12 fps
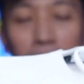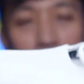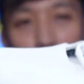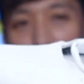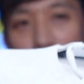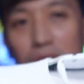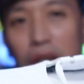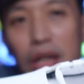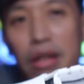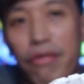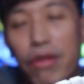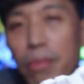especially here
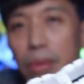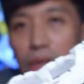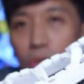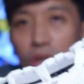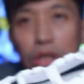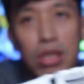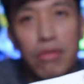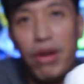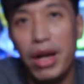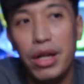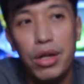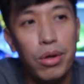in the Philippines, which is
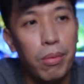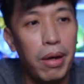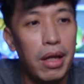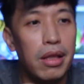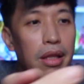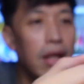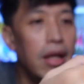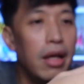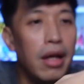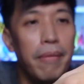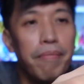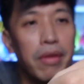very humid.
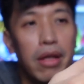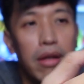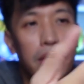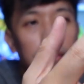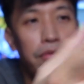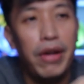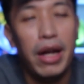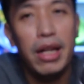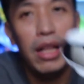Very